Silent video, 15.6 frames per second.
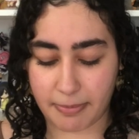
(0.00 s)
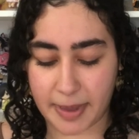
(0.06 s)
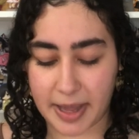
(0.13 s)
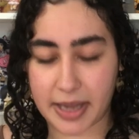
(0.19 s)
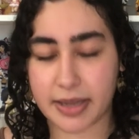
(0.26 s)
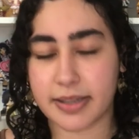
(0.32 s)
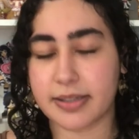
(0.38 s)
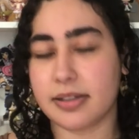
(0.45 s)

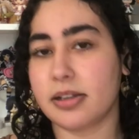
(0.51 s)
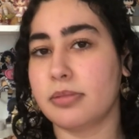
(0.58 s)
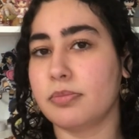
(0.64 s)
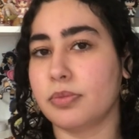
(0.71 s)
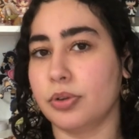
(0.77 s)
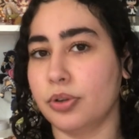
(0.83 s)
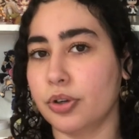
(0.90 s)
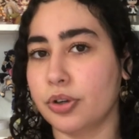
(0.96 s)
makes
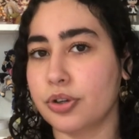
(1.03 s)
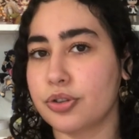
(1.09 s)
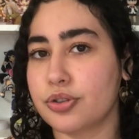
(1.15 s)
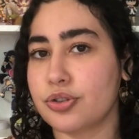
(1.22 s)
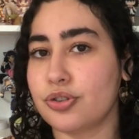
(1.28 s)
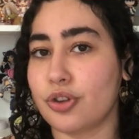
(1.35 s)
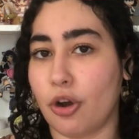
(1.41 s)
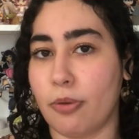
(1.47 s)
them look
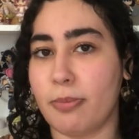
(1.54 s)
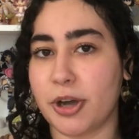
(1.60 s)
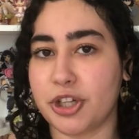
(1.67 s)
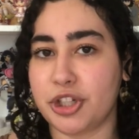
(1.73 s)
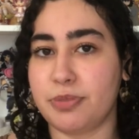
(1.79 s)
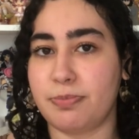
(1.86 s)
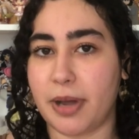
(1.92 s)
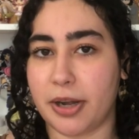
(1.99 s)
so
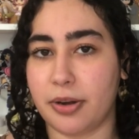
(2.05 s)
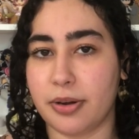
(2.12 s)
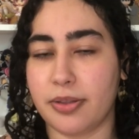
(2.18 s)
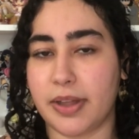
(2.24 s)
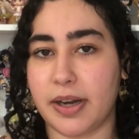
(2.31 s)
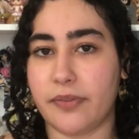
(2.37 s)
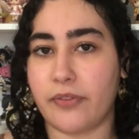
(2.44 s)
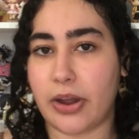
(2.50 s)
much better
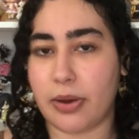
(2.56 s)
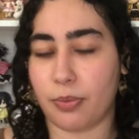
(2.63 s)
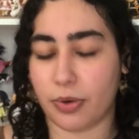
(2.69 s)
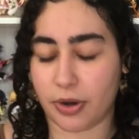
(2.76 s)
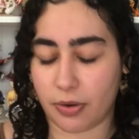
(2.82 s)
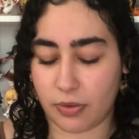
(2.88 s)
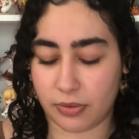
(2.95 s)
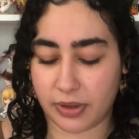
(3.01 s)
than if I were
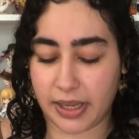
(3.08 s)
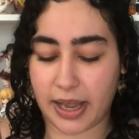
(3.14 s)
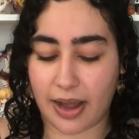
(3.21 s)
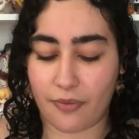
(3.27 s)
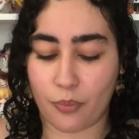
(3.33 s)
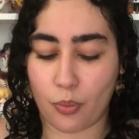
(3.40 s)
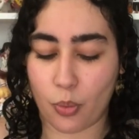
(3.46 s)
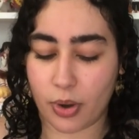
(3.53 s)
to only
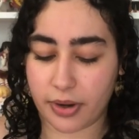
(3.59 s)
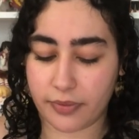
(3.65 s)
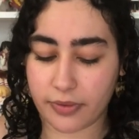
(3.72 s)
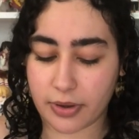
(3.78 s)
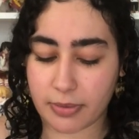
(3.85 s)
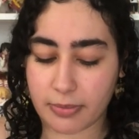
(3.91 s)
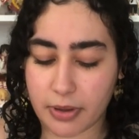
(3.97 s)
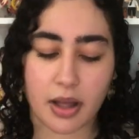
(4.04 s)
have one of
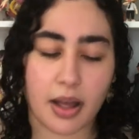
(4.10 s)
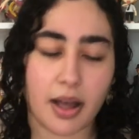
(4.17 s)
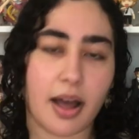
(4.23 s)
them.